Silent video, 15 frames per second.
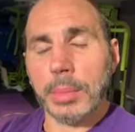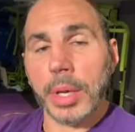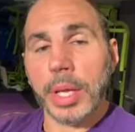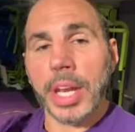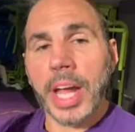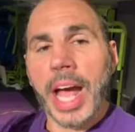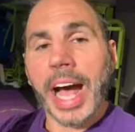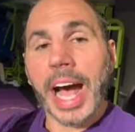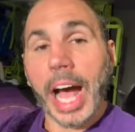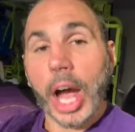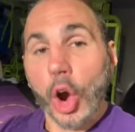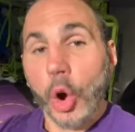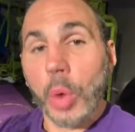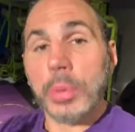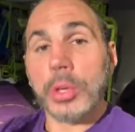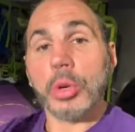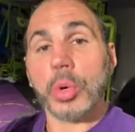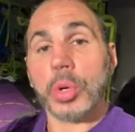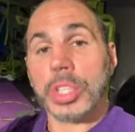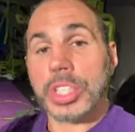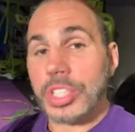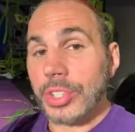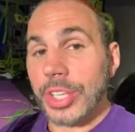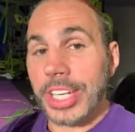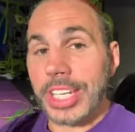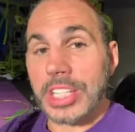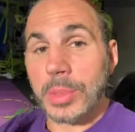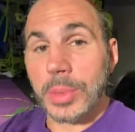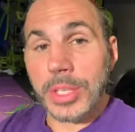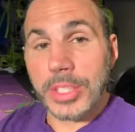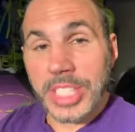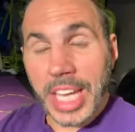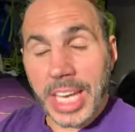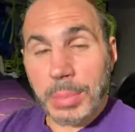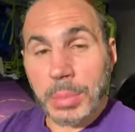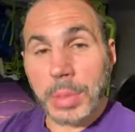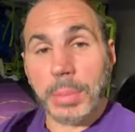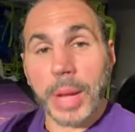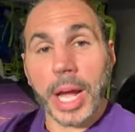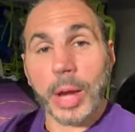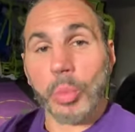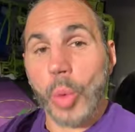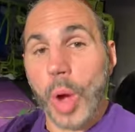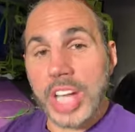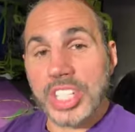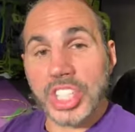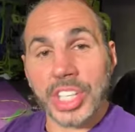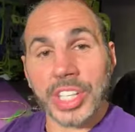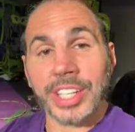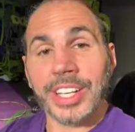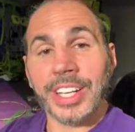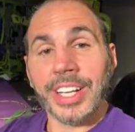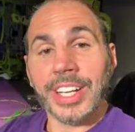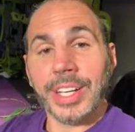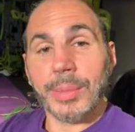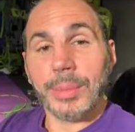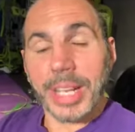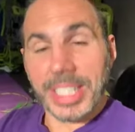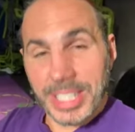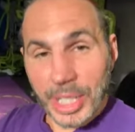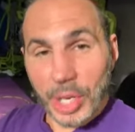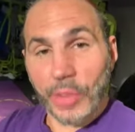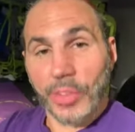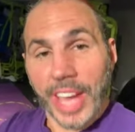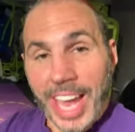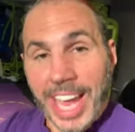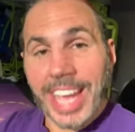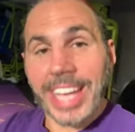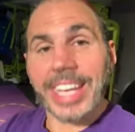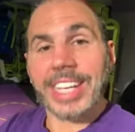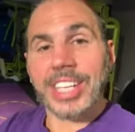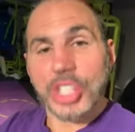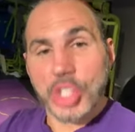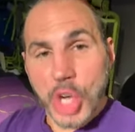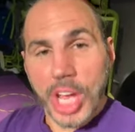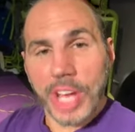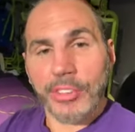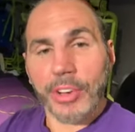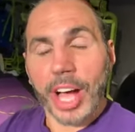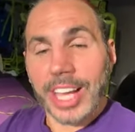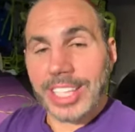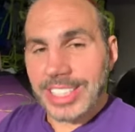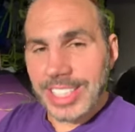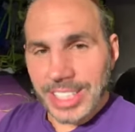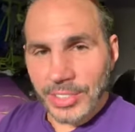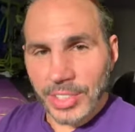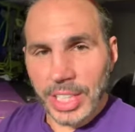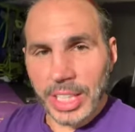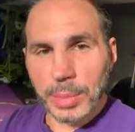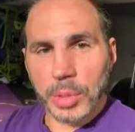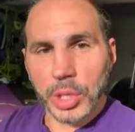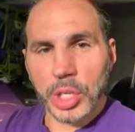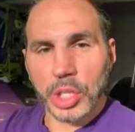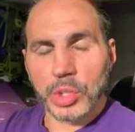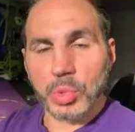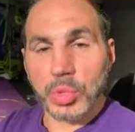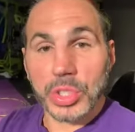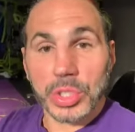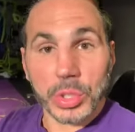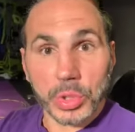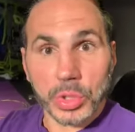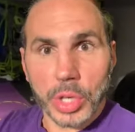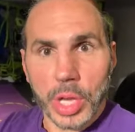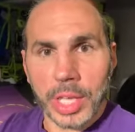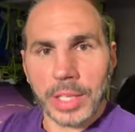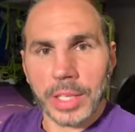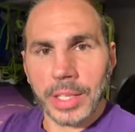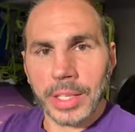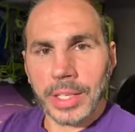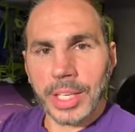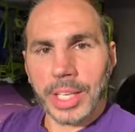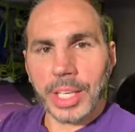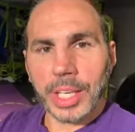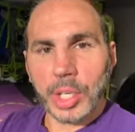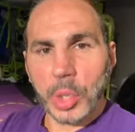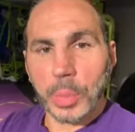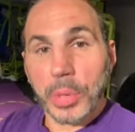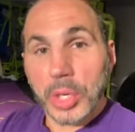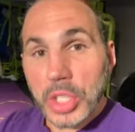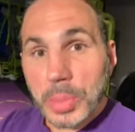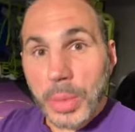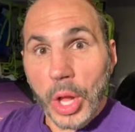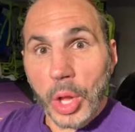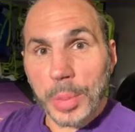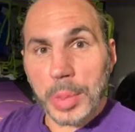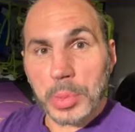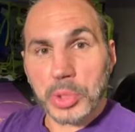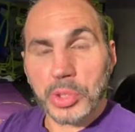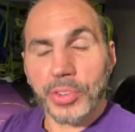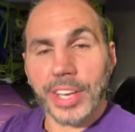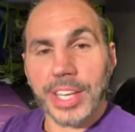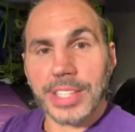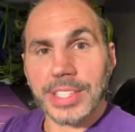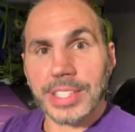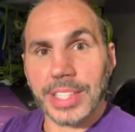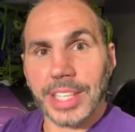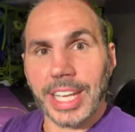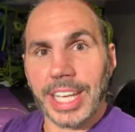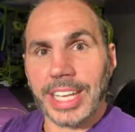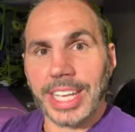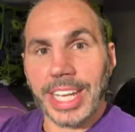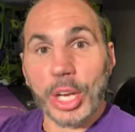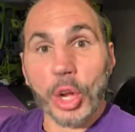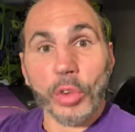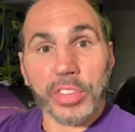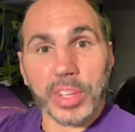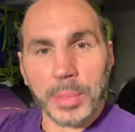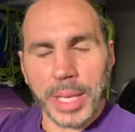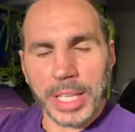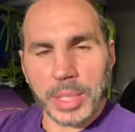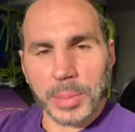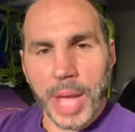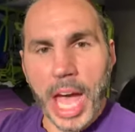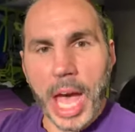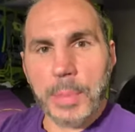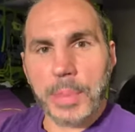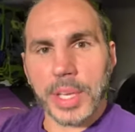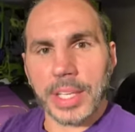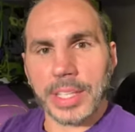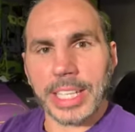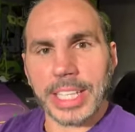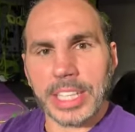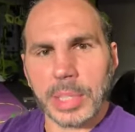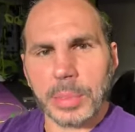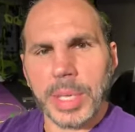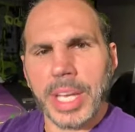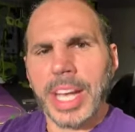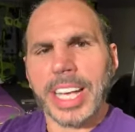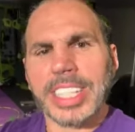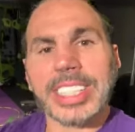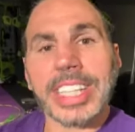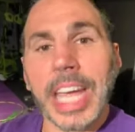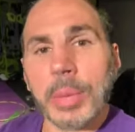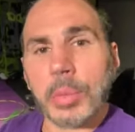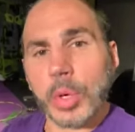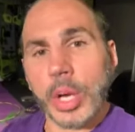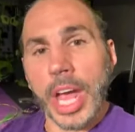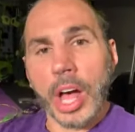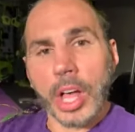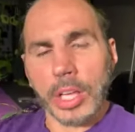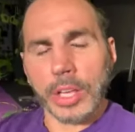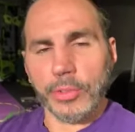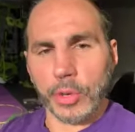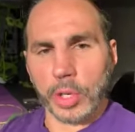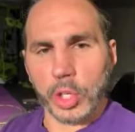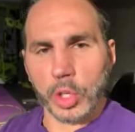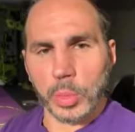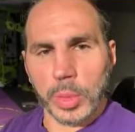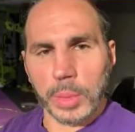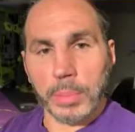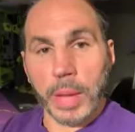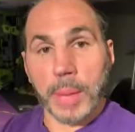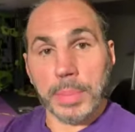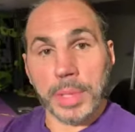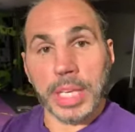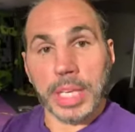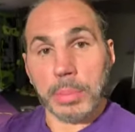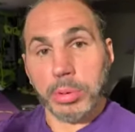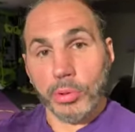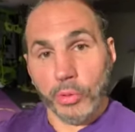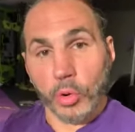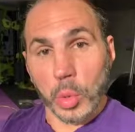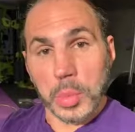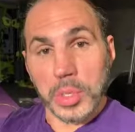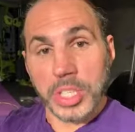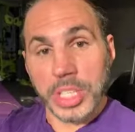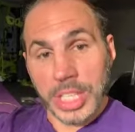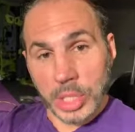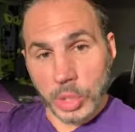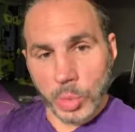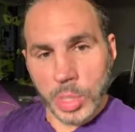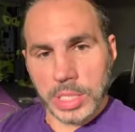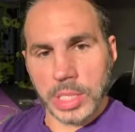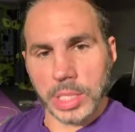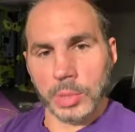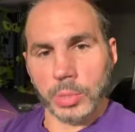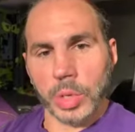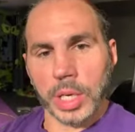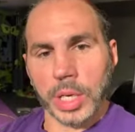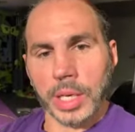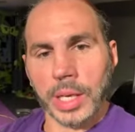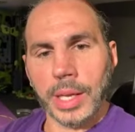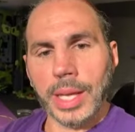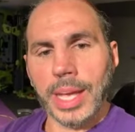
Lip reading: But I hope you are still getting some entertainment by watching myself and Jeff on TV, because we're still trying to, you know, put a smile on people's face and hopefully make them happy and let them escape reality for a little bit by being performers in a wrestling ring.